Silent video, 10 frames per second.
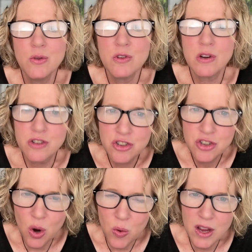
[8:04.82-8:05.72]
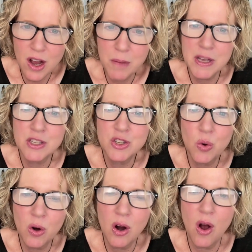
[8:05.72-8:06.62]
you are showing up as
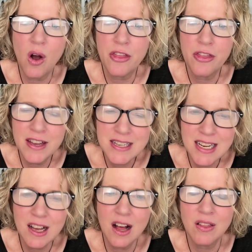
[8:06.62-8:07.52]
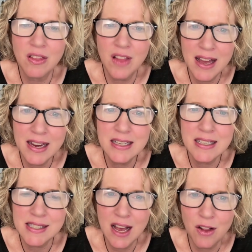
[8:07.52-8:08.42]
your authentic, aligned
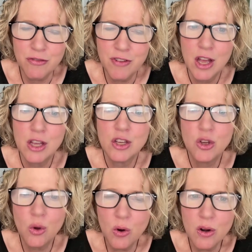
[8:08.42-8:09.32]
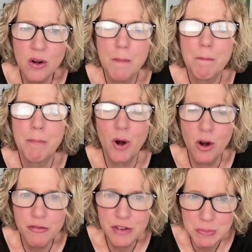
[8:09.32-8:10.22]
self, your
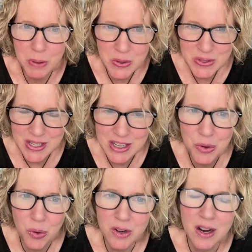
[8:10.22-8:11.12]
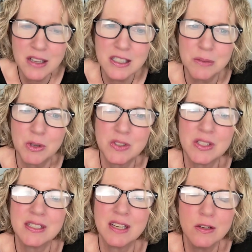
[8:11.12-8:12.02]
perfect person, your customer
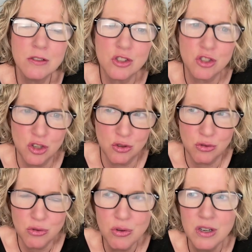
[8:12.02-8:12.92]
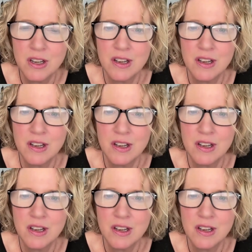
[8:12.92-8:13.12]
starts to